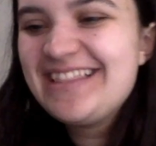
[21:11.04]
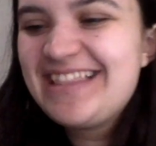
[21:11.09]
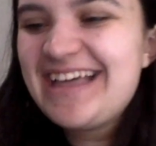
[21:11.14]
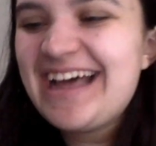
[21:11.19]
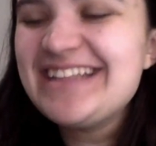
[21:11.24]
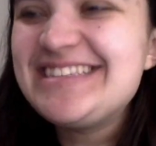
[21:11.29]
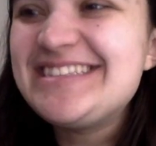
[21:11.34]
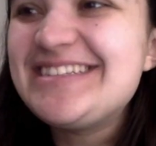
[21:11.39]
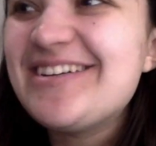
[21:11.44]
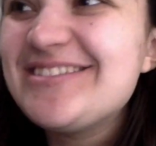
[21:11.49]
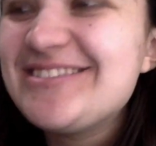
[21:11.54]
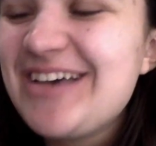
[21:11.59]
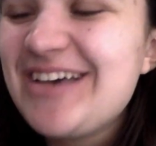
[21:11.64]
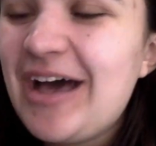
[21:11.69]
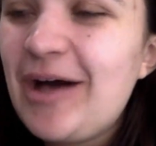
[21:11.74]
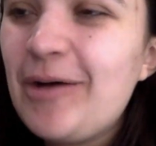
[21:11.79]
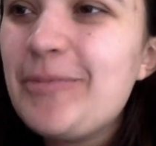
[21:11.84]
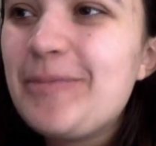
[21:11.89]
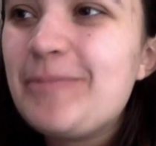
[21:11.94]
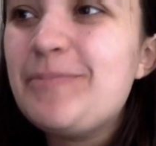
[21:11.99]
That starts,
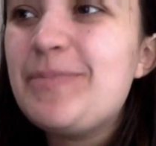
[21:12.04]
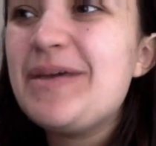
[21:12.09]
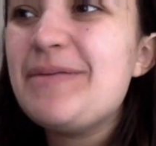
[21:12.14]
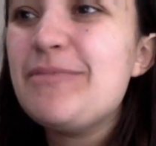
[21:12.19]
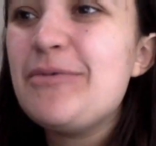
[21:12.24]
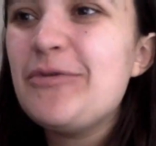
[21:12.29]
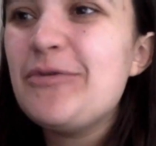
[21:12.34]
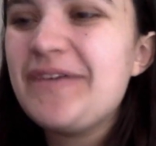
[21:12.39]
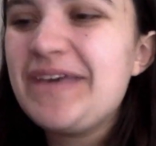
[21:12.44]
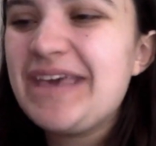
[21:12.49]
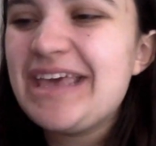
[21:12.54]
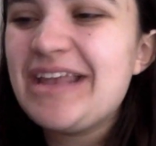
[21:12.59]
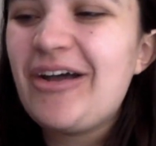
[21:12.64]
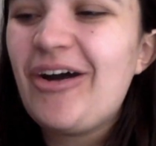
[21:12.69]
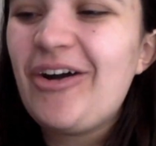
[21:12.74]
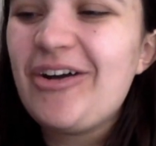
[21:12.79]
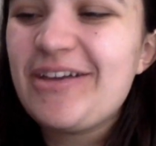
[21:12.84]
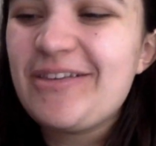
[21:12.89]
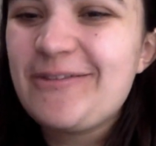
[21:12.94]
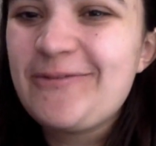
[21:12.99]
I'll be moving in
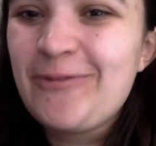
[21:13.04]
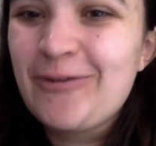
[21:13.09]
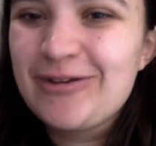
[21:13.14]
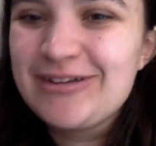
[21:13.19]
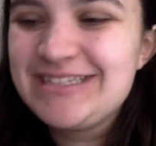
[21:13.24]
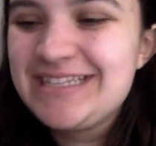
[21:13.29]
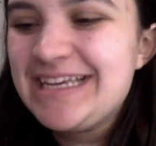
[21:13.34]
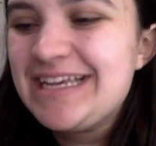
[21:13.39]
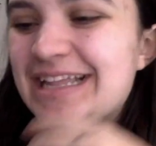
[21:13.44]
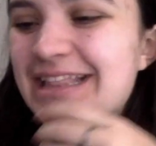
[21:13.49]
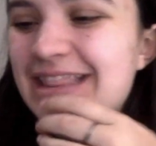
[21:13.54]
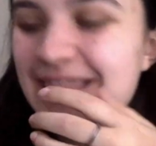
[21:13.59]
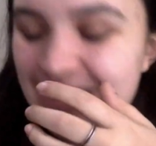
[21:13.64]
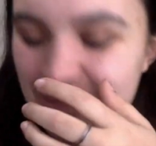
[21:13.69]
August 14th.